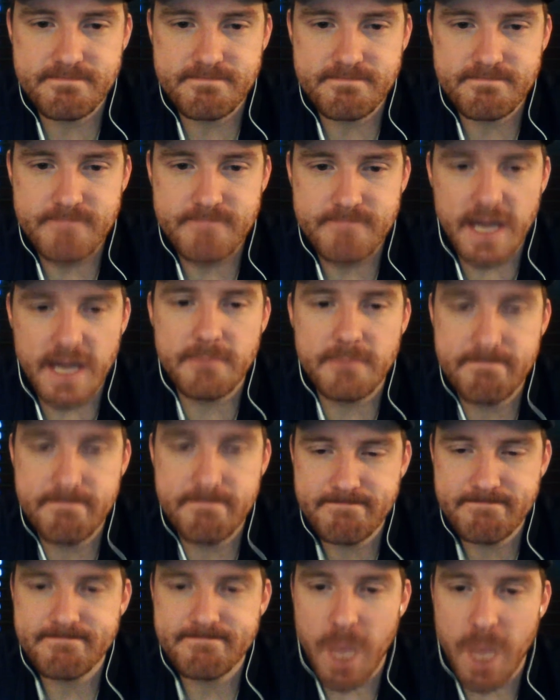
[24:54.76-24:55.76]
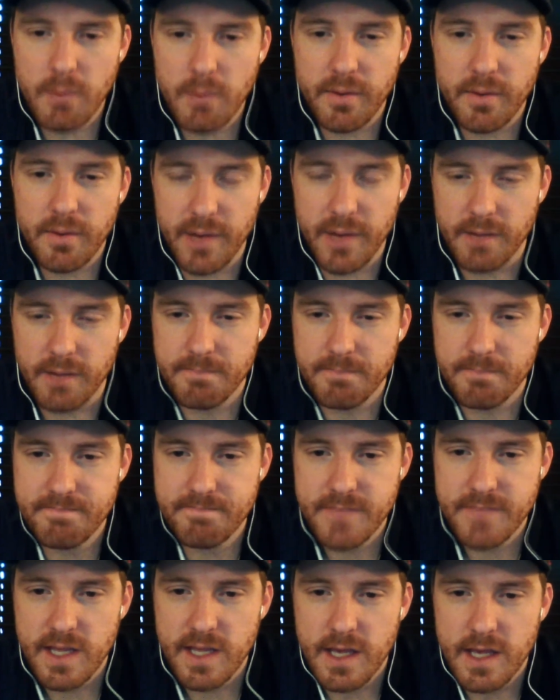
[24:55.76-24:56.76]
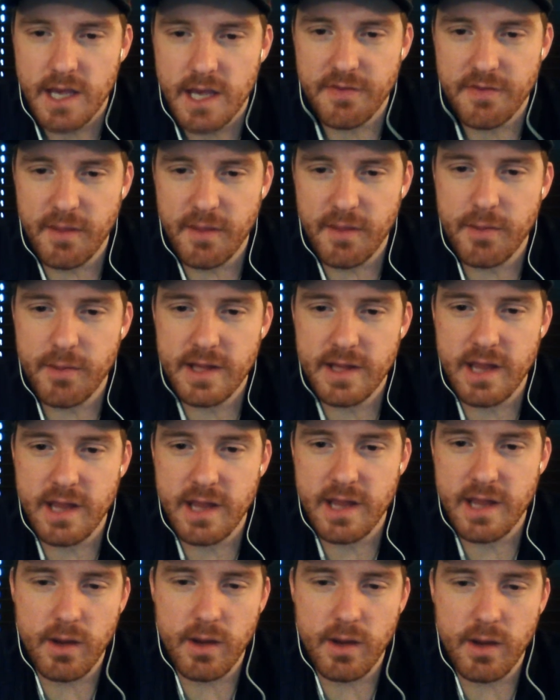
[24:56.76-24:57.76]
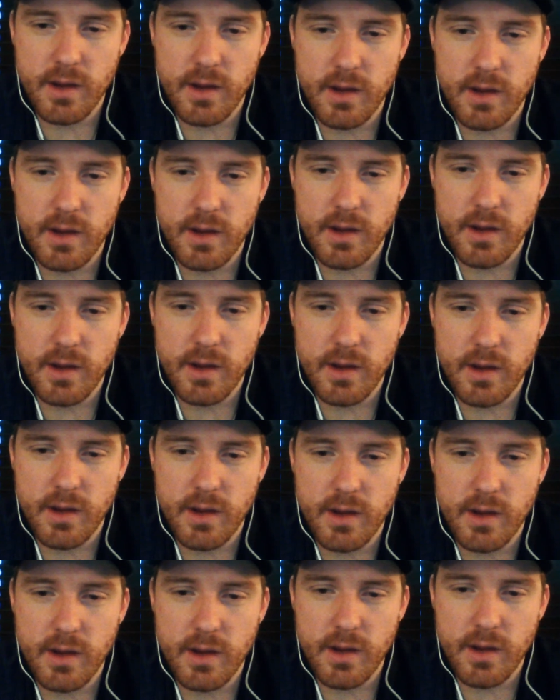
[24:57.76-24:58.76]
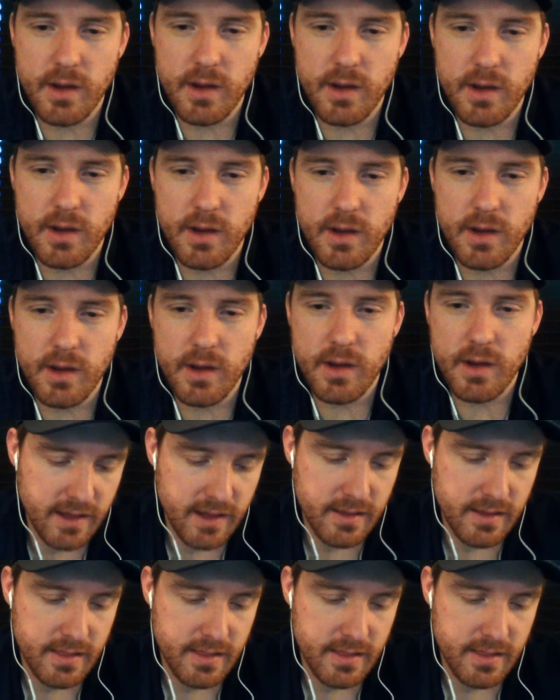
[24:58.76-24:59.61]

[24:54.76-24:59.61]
Yeah, I'm going to pick them. If they played that well against Ohio State, I think